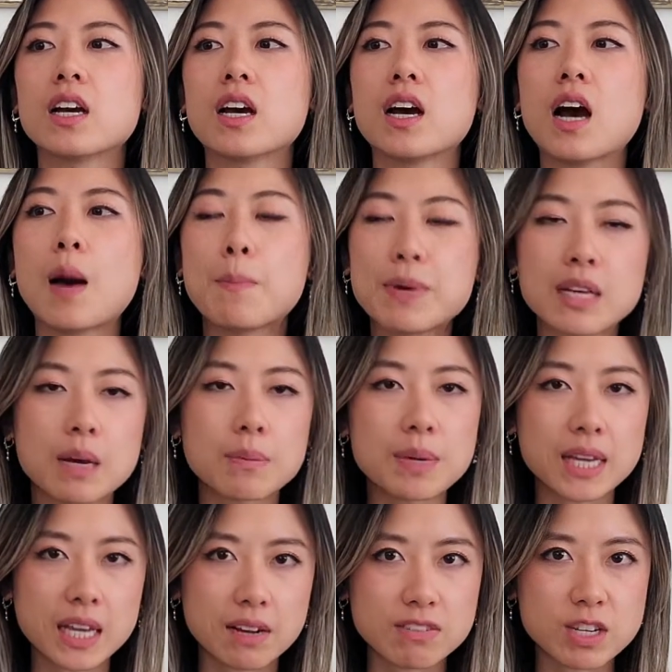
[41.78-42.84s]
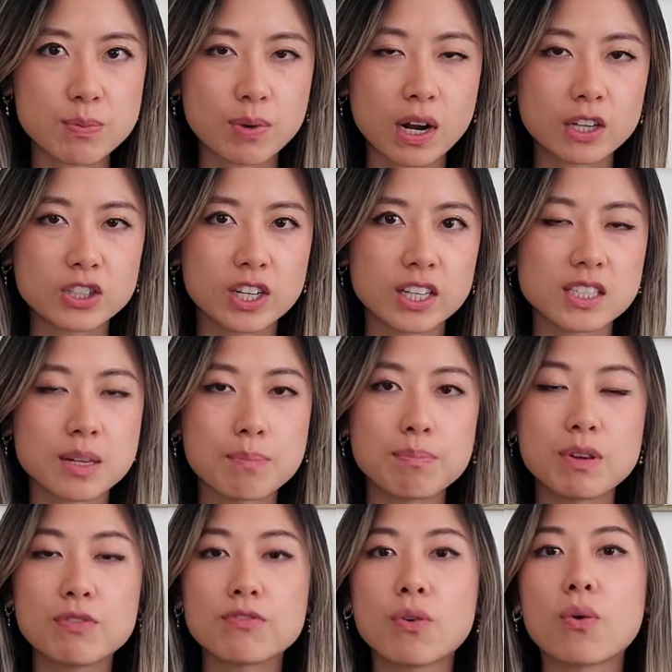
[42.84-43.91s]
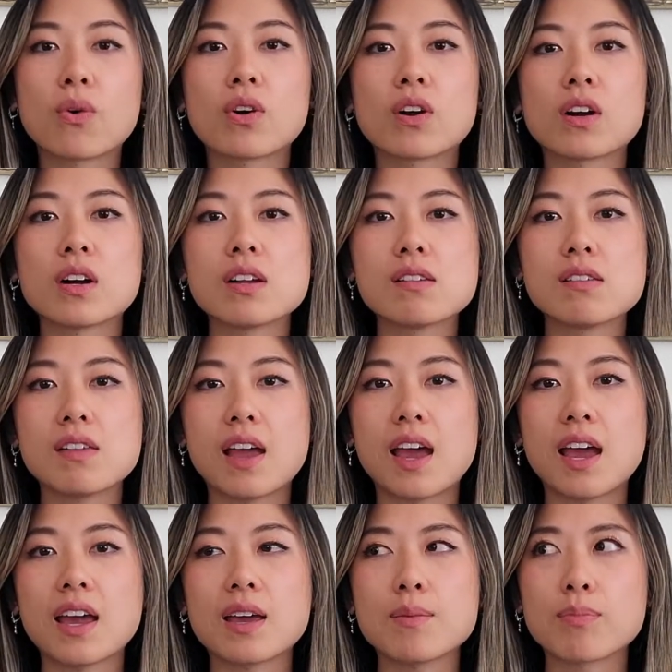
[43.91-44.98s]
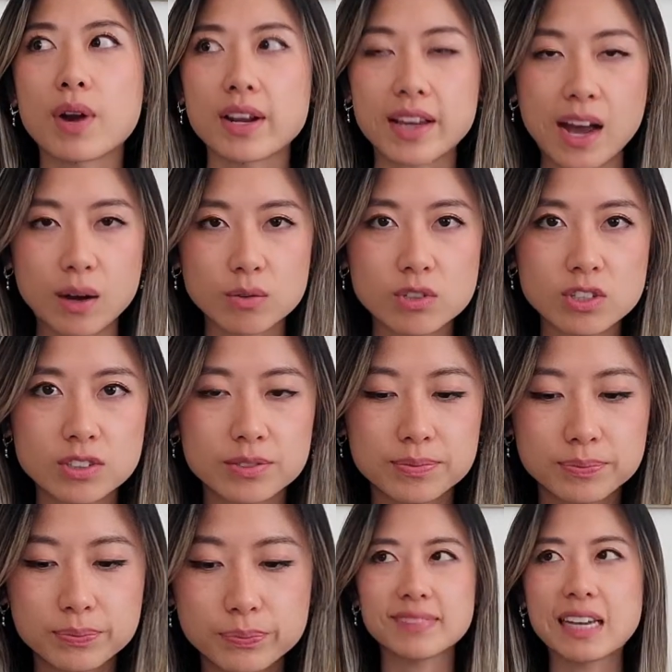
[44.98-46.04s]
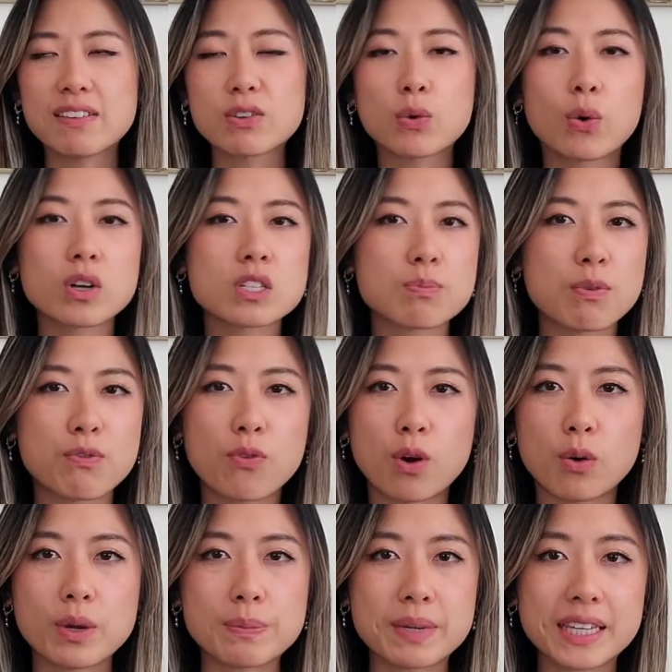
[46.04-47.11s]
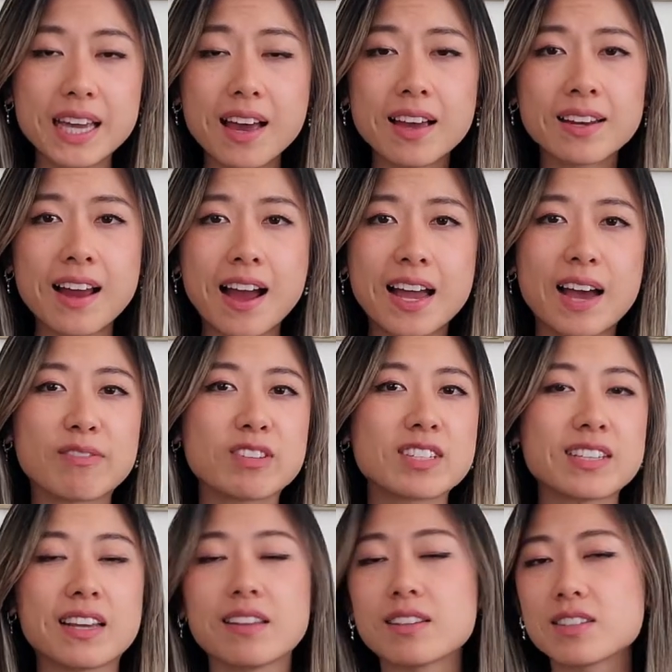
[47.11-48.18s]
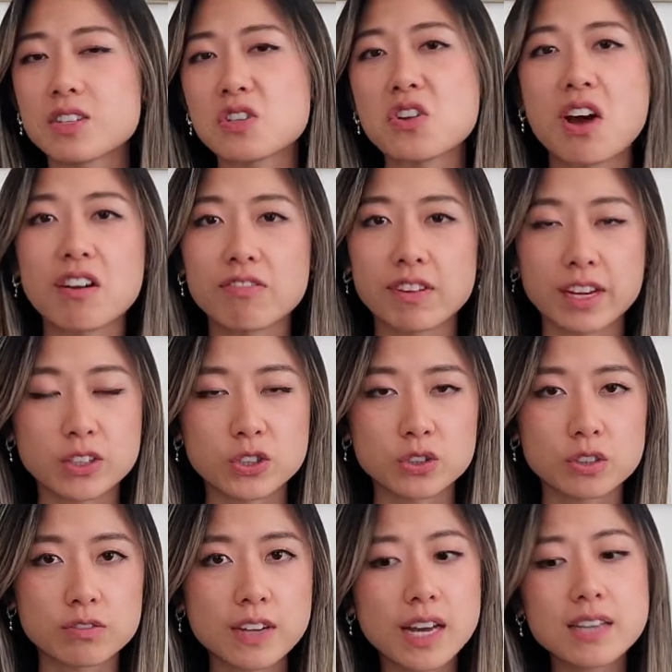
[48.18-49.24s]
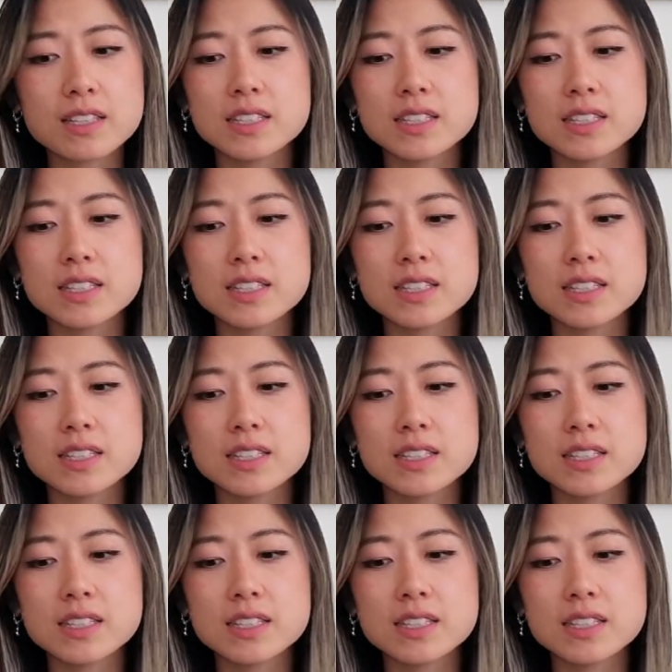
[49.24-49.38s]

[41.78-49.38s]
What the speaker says: up and coming NFT projects before they break out. And of course, before we begin, I have to say this is not financial advice.